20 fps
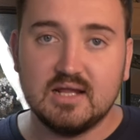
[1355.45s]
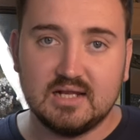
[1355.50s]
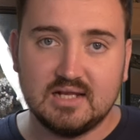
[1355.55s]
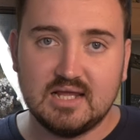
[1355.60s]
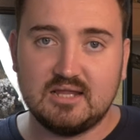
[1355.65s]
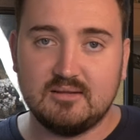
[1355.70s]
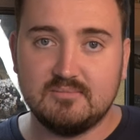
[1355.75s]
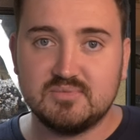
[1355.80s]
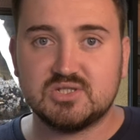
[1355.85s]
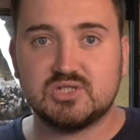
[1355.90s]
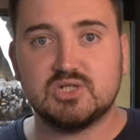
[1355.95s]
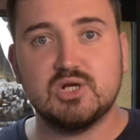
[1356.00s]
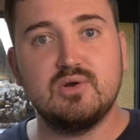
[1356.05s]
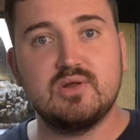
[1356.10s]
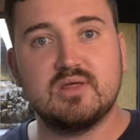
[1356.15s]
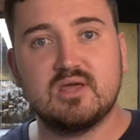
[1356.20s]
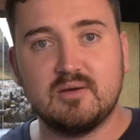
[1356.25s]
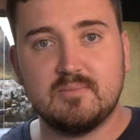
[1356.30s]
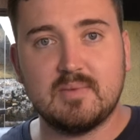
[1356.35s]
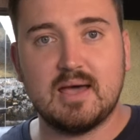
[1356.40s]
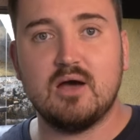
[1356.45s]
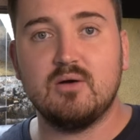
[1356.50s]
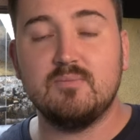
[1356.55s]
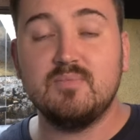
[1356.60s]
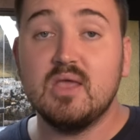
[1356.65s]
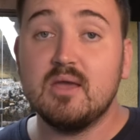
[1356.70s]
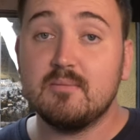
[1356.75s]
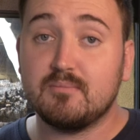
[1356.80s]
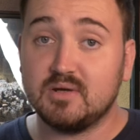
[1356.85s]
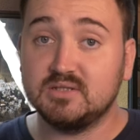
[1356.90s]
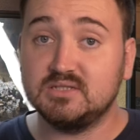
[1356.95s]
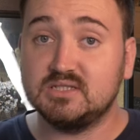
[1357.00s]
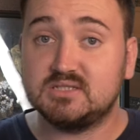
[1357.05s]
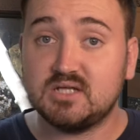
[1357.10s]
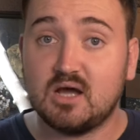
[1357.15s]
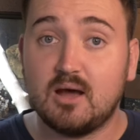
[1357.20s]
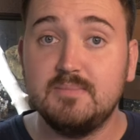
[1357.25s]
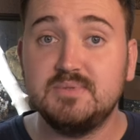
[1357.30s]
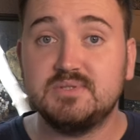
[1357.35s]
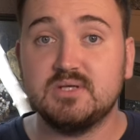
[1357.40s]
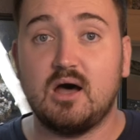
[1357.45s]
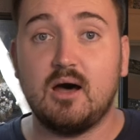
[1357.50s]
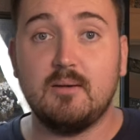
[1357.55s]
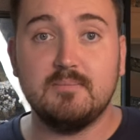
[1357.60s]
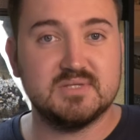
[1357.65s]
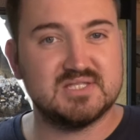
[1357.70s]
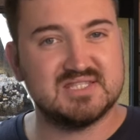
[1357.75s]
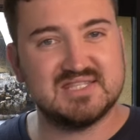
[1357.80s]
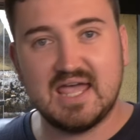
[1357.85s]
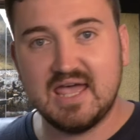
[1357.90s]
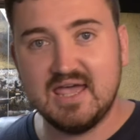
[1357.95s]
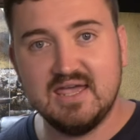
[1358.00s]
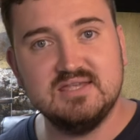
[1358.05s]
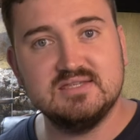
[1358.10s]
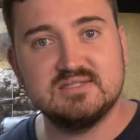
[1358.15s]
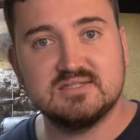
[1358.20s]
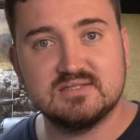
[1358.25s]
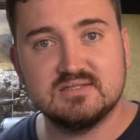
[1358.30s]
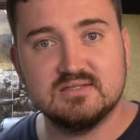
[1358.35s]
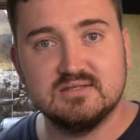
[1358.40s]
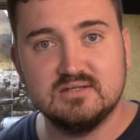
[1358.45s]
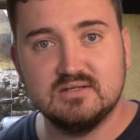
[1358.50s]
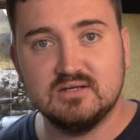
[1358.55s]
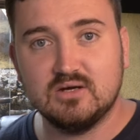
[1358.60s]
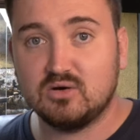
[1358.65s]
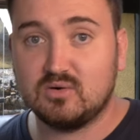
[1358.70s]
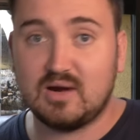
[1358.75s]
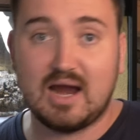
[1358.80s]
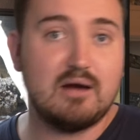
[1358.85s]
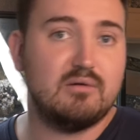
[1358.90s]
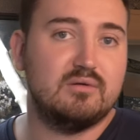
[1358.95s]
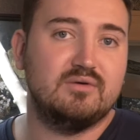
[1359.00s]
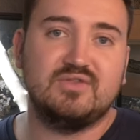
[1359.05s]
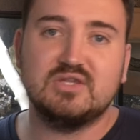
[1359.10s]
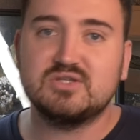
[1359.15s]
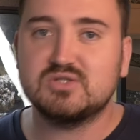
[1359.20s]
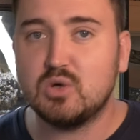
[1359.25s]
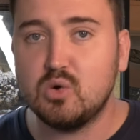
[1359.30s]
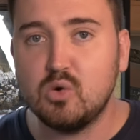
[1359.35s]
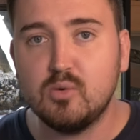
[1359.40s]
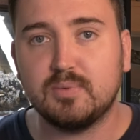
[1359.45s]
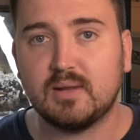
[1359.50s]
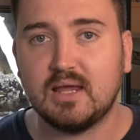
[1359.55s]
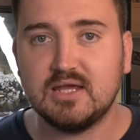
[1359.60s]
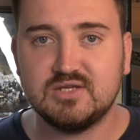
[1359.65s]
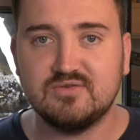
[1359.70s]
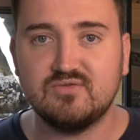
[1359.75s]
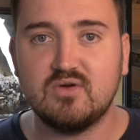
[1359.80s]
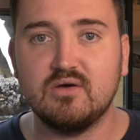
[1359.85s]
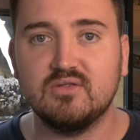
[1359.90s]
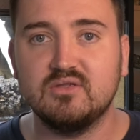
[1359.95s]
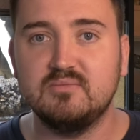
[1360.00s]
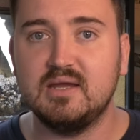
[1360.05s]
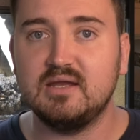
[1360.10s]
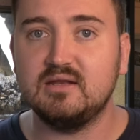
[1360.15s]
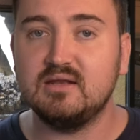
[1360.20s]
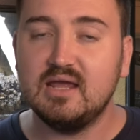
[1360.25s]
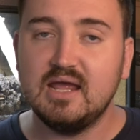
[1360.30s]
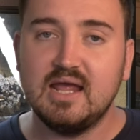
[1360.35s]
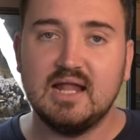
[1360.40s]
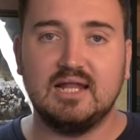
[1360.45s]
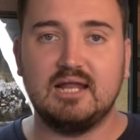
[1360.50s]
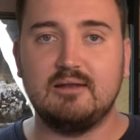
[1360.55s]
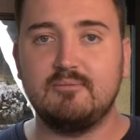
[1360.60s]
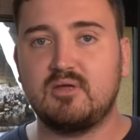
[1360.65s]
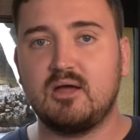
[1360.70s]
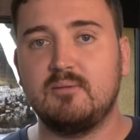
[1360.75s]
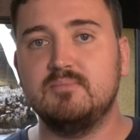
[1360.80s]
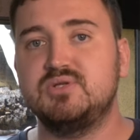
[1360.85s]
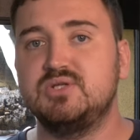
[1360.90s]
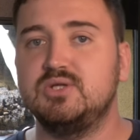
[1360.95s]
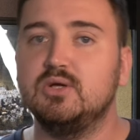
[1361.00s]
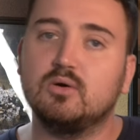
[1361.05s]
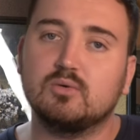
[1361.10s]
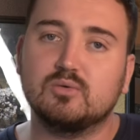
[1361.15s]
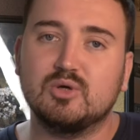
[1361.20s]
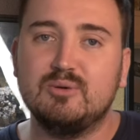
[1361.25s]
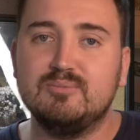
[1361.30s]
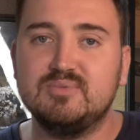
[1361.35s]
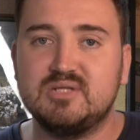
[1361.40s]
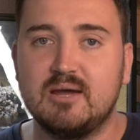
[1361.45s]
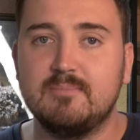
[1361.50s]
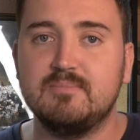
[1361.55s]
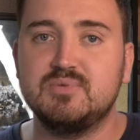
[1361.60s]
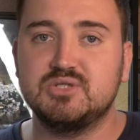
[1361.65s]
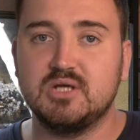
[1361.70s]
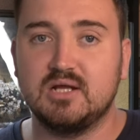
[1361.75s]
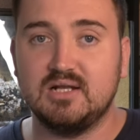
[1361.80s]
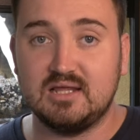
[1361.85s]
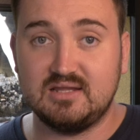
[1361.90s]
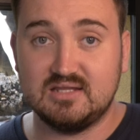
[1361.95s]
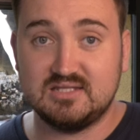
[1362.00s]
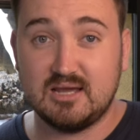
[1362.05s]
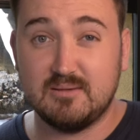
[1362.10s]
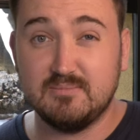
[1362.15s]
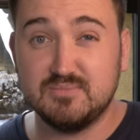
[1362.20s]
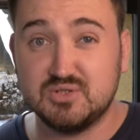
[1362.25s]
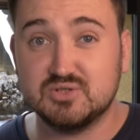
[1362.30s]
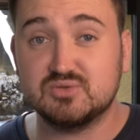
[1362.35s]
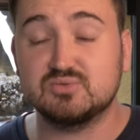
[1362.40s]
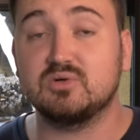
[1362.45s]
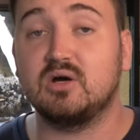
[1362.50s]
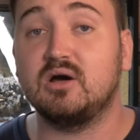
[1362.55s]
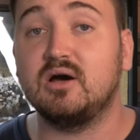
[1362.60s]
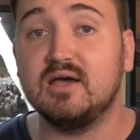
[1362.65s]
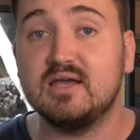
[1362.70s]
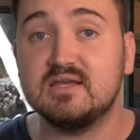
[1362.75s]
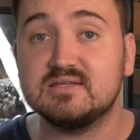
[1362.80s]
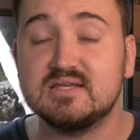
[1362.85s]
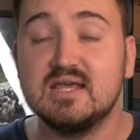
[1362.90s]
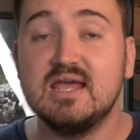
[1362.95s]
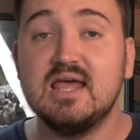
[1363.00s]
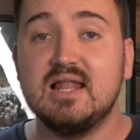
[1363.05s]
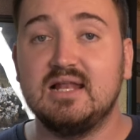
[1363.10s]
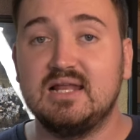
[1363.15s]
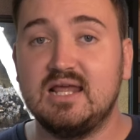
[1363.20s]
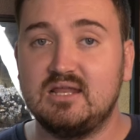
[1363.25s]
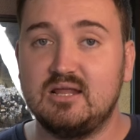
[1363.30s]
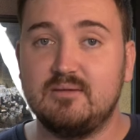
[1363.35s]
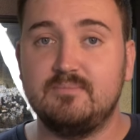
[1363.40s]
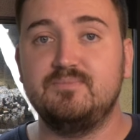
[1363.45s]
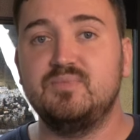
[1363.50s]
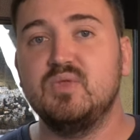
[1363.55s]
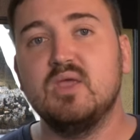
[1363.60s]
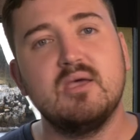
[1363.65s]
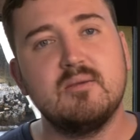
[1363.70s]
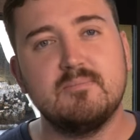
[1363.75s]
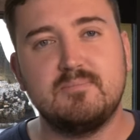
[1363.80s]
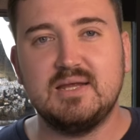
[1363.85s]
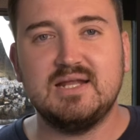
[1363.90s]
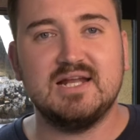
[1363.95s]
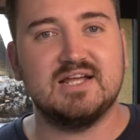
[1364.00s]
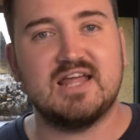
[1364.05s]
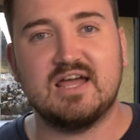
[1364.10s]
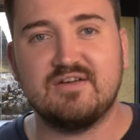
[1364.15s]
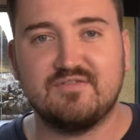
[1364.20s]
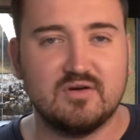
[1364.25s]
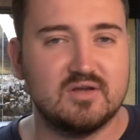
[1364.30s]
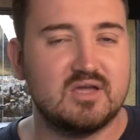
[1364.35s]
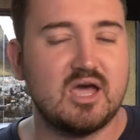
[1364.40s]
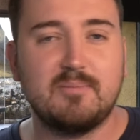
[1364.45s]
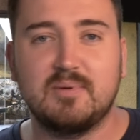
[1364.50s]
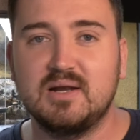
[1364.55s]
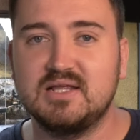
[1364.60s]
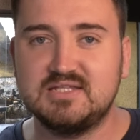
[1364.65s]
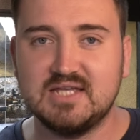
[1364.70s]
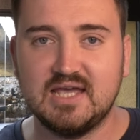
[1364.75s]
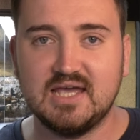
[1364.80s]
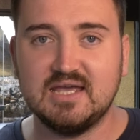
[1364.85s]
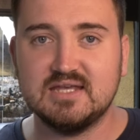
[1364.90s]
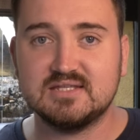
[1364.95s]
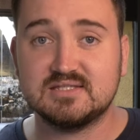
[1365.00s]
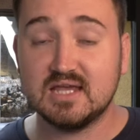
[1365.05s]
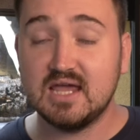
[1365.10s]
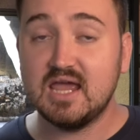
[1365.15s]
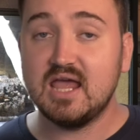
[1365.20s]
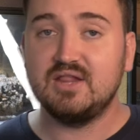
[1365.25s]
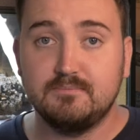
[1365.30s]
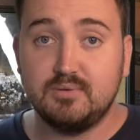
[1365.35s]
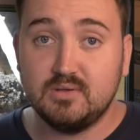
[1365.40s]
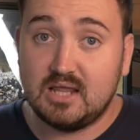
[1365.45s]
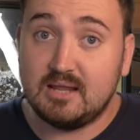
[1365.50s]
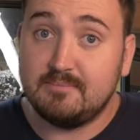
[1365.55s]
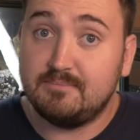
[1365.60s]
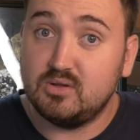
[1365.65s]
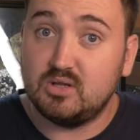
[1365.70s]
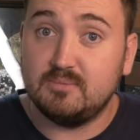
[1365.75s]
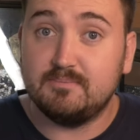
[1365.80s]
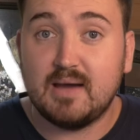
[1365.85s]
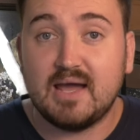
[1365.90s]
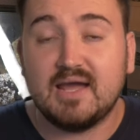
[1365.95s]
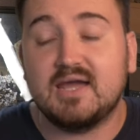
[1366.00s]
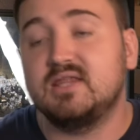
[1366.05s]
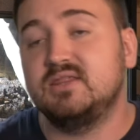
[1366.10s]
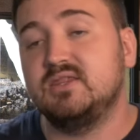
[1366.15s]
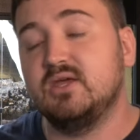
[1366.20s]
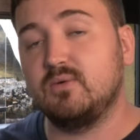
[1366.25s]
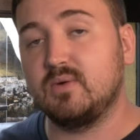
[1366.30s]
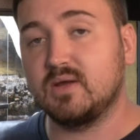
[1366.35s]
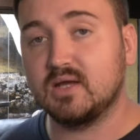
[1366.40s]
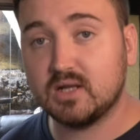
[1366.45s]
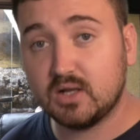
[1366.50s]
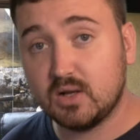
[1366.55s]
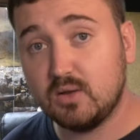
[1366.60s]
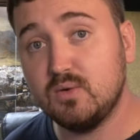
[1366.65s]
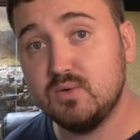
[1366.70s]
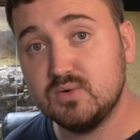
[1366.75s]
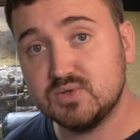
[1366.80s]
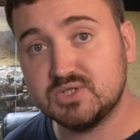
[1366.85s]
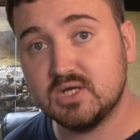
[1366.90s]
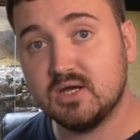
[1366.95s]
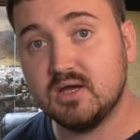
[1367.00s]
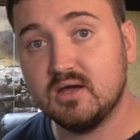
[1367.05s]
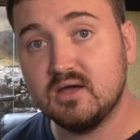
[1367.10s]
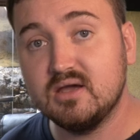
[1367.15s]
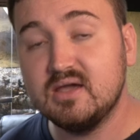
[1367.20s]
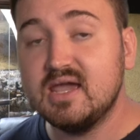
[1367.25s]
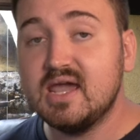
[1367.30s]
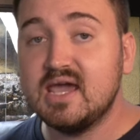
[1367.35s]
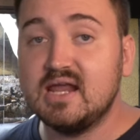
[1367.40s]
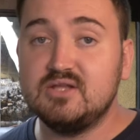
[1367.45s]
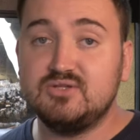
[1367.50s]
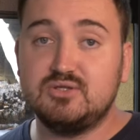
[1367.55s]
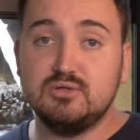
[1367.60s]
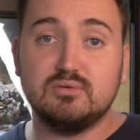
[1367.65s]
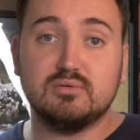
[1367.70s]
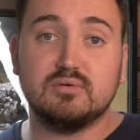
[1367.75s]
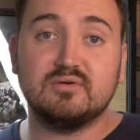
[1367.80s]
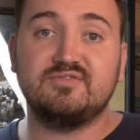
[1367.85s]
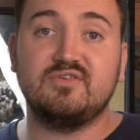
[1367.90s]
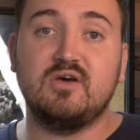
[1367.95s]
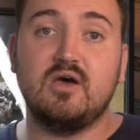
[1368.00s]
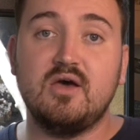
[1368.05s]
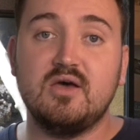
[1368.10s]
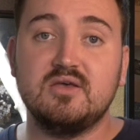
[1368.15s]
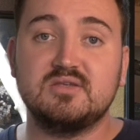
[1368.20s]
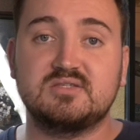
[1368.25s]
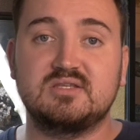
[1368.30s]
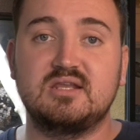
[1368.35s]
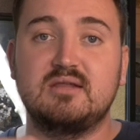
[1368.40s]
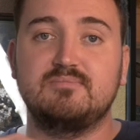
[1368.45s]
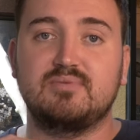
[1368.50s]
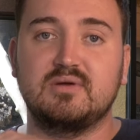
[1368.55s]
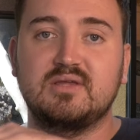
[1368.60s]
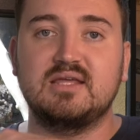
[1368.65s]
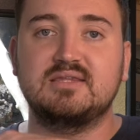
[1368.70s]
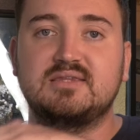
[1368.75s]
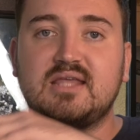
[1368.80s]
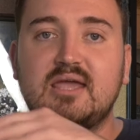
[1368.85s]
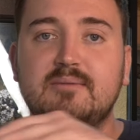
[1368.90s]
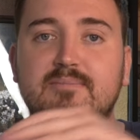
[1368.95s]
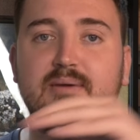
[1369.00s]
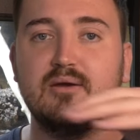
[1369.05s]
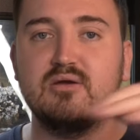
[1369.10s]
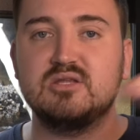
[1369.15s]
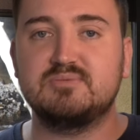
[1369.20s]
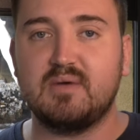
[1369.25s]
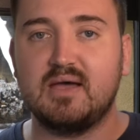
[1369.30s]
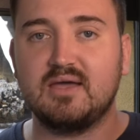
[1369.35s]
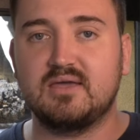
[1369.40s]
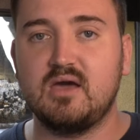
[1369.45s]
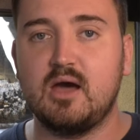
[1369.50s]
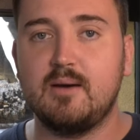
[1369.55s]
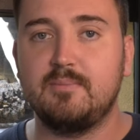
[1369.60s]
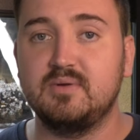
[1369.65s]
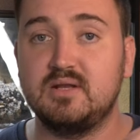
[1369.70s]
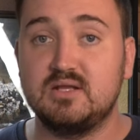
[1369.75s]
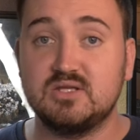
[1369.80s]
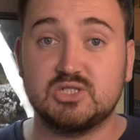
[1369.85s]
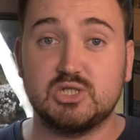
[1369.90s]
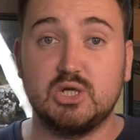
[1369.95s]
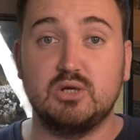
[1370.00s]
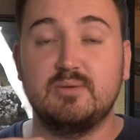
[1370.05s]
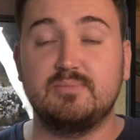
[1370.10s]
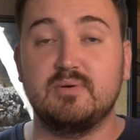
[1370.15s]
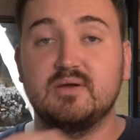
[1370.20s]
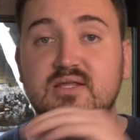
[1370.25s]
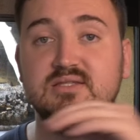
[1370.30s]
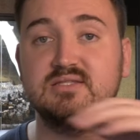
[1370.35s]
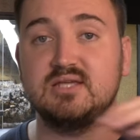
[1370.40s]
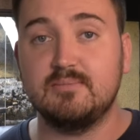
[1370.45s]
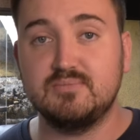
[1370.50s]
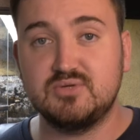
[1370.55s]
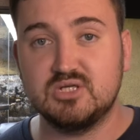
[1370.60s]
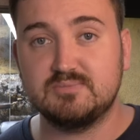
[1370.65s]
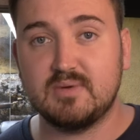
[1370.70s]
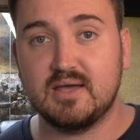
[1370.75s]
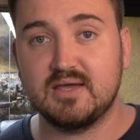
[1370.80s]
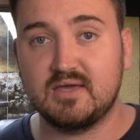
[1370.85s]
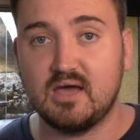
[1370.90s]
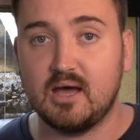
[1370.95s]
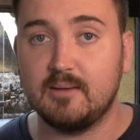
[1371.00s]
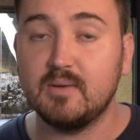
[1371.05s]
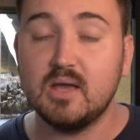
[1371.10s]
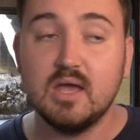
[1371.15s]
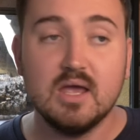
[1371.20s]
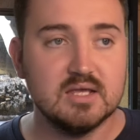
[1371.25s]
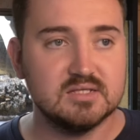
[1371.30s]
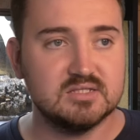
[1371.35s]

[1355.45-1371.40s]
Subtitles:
Let them slowly come out, bring the tubs upstairs, or out of this cool place you've got them in, let them come to your room temperature, let the temperatures rise, let them be like that for a couple of days, put them back in their enclosure, and then do the reverse and then bring the day periods back up and then slowly bring the temperatures back up.